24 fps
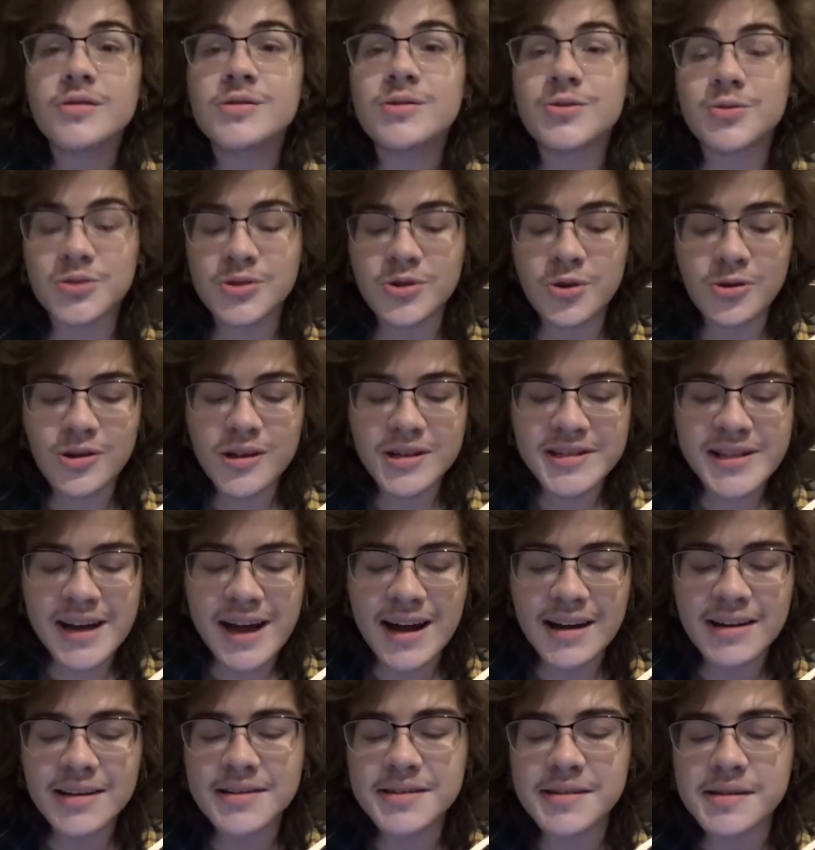So
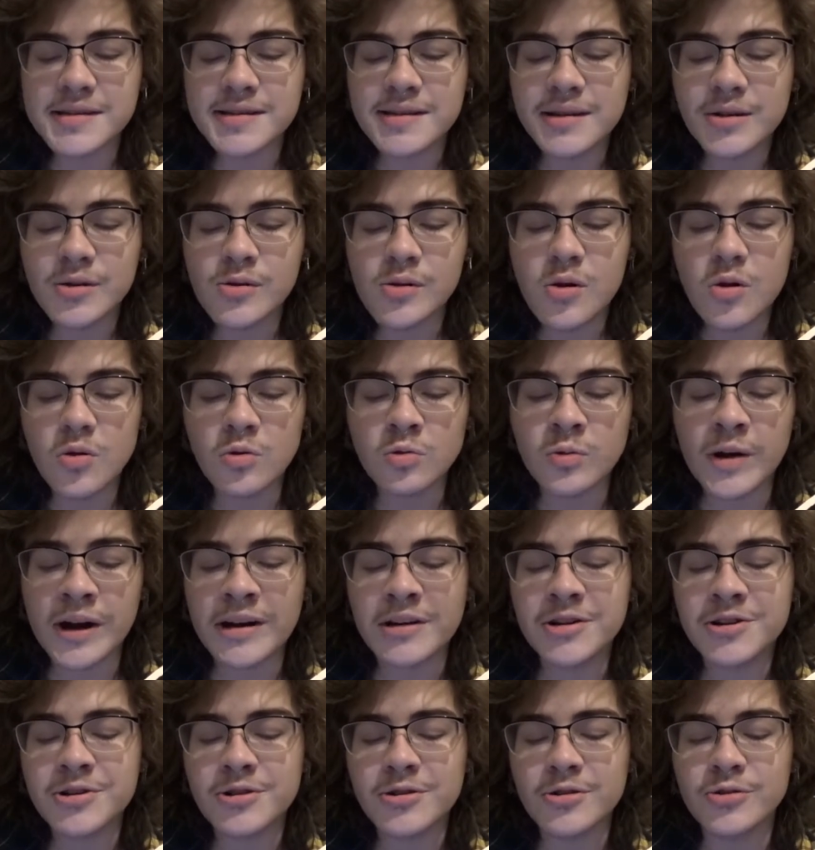Soledad is this little old
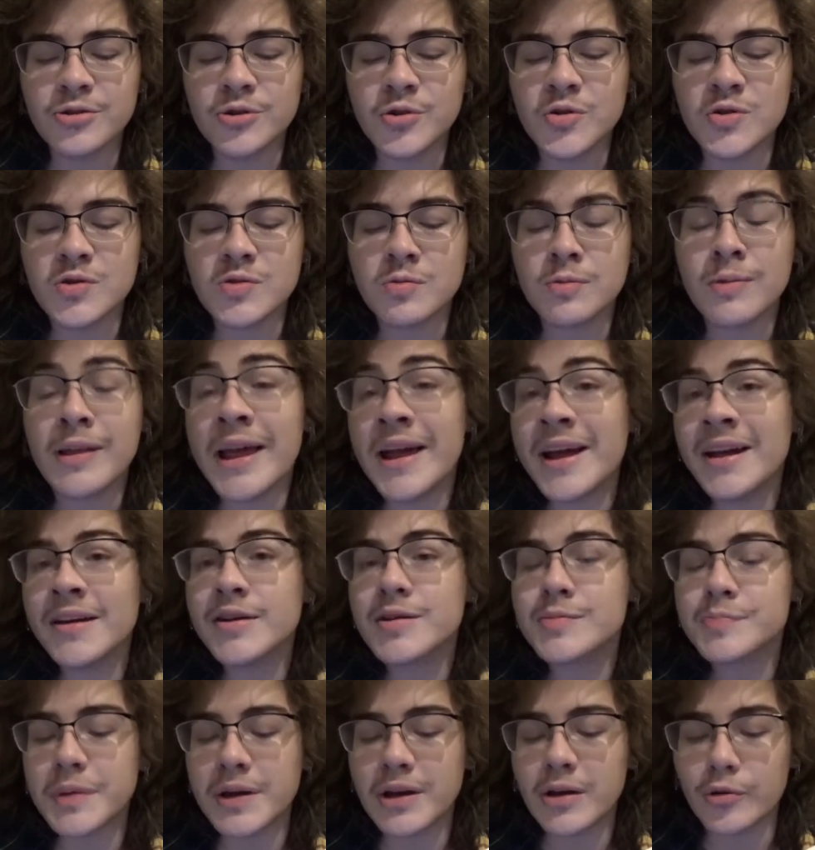rancher whose land
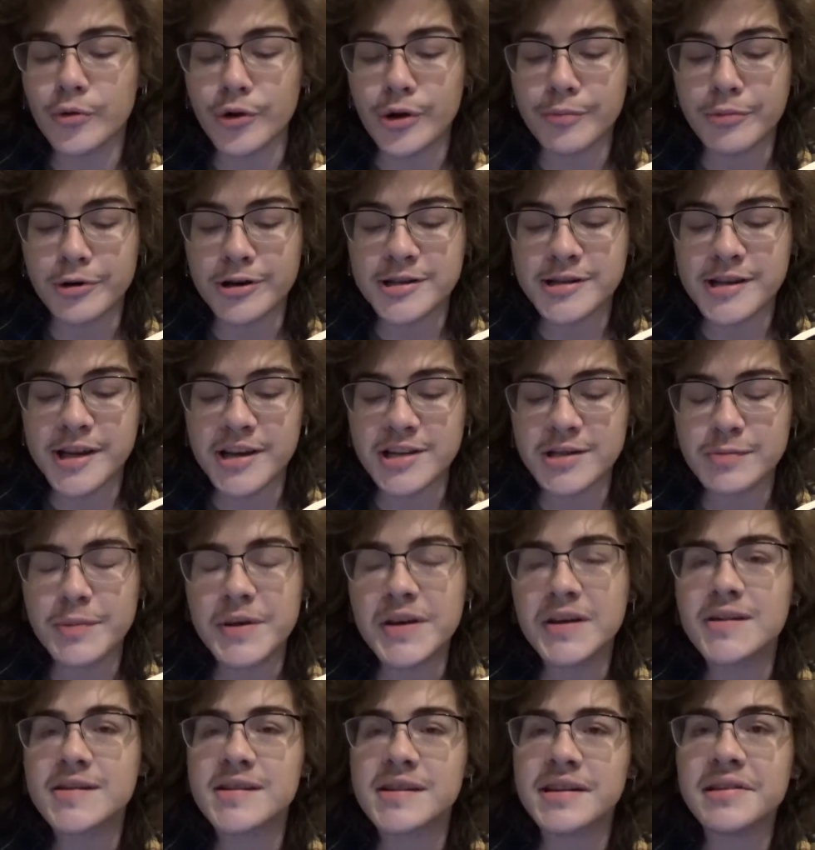is being repossessed
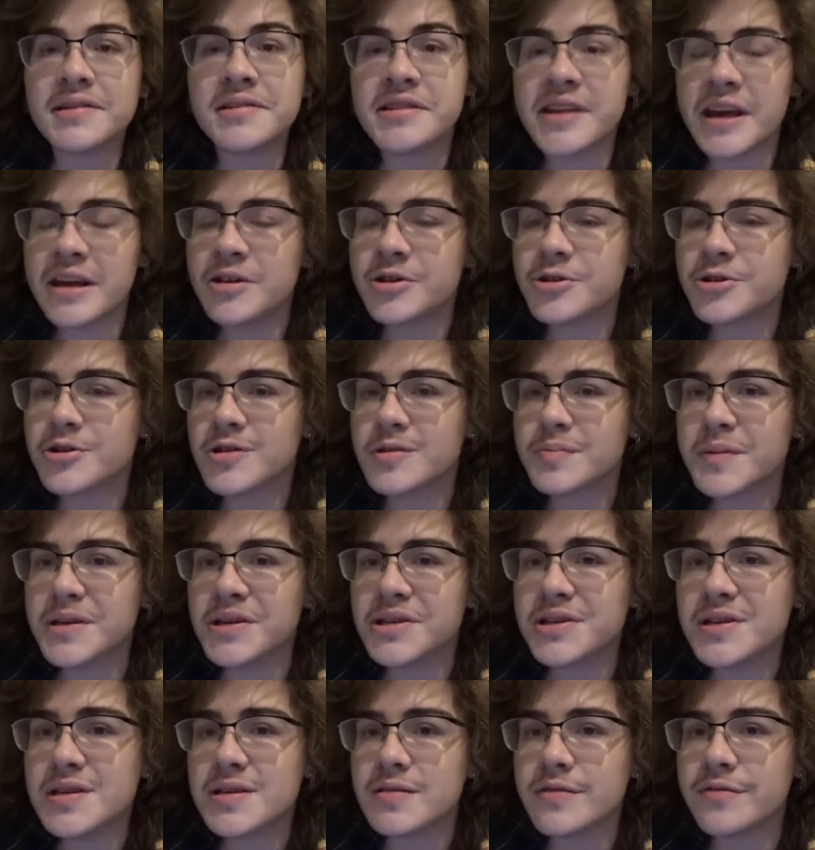because an endangered
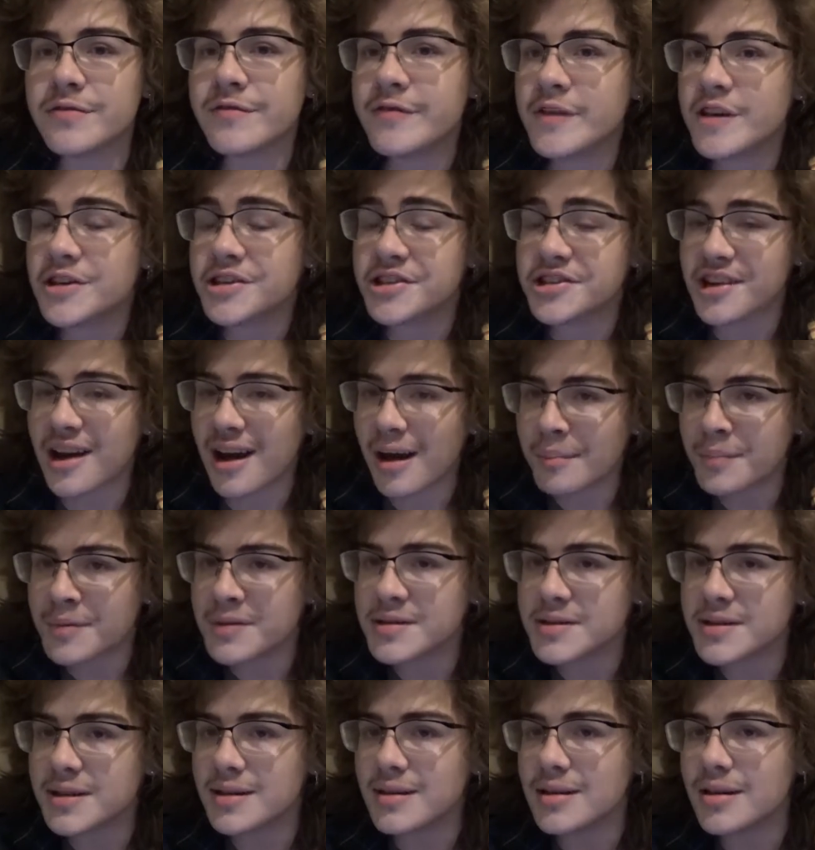species of fish
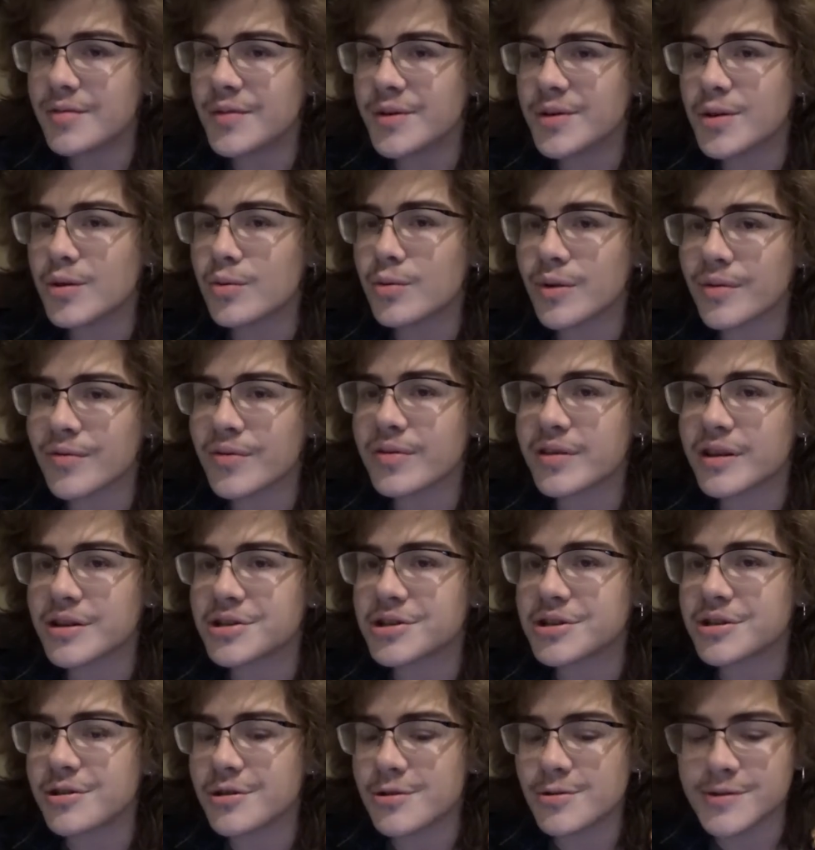happens to live in the river that
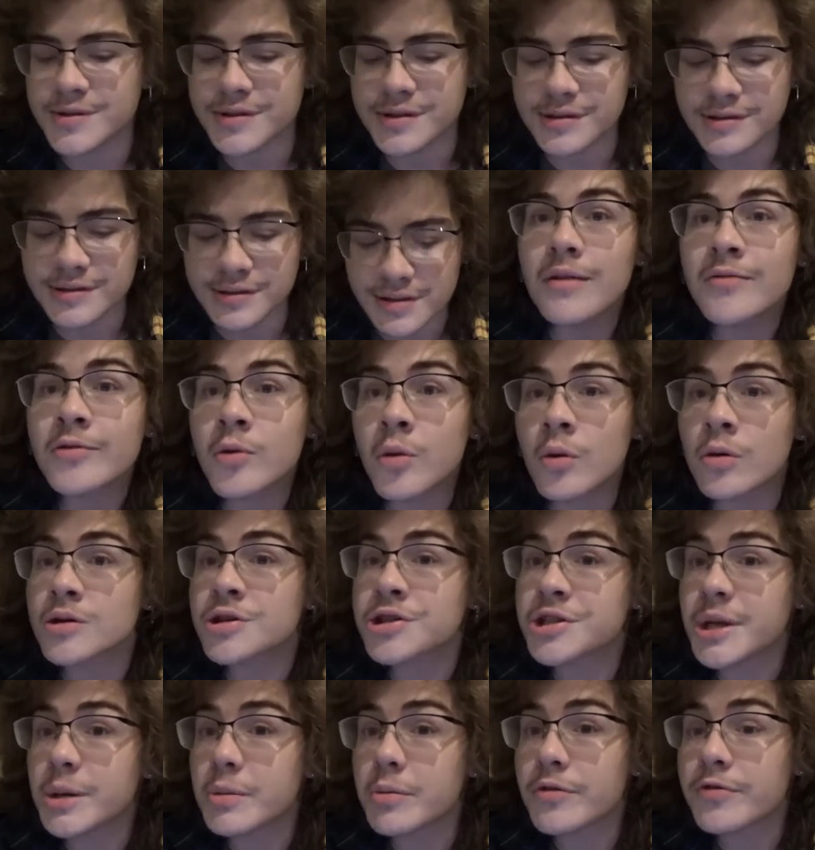she uses. Of
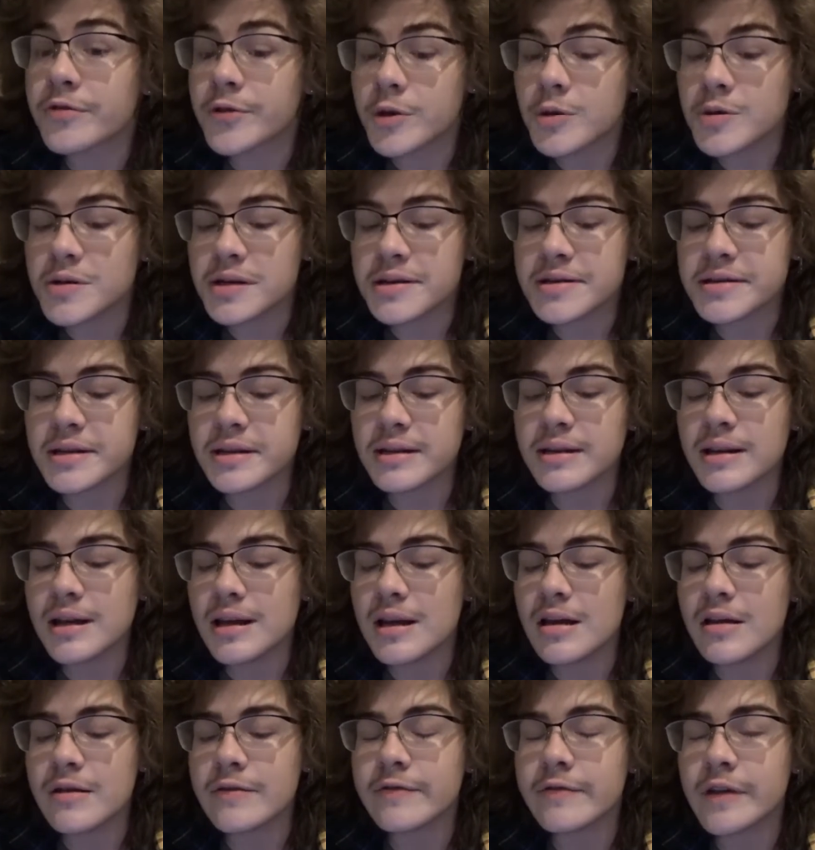course, she refuses to
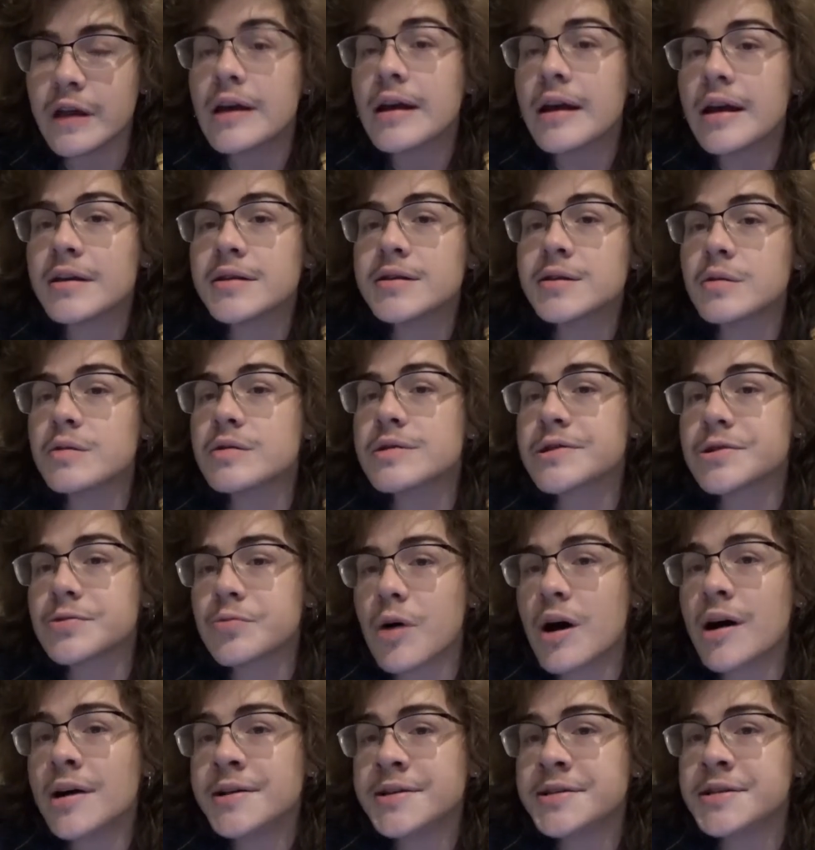leave, and so the
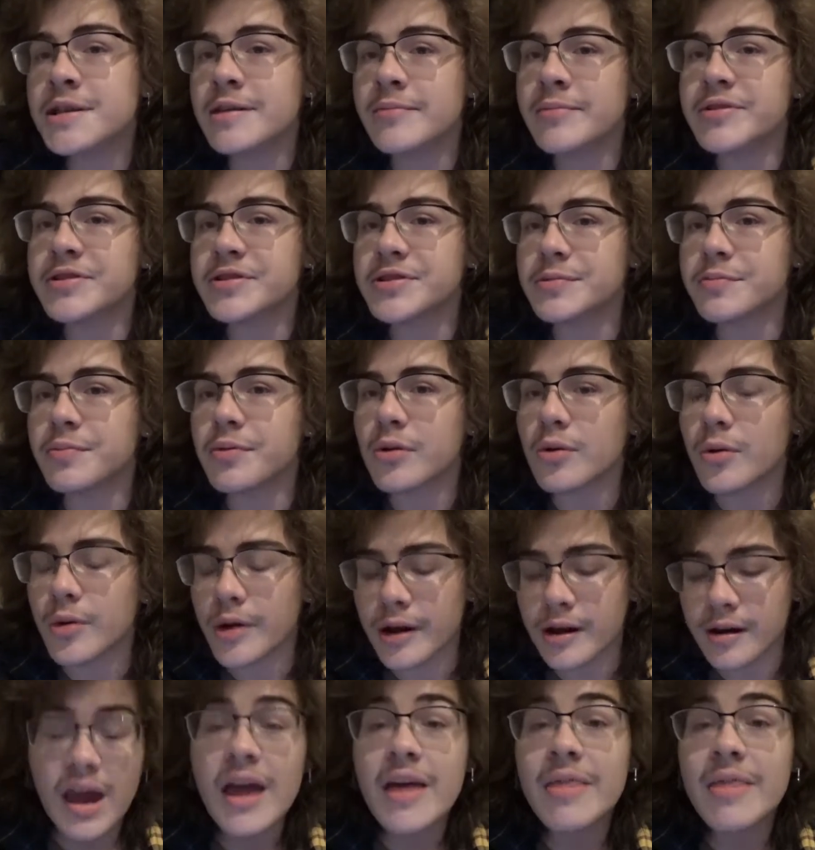SWAT team is deployed.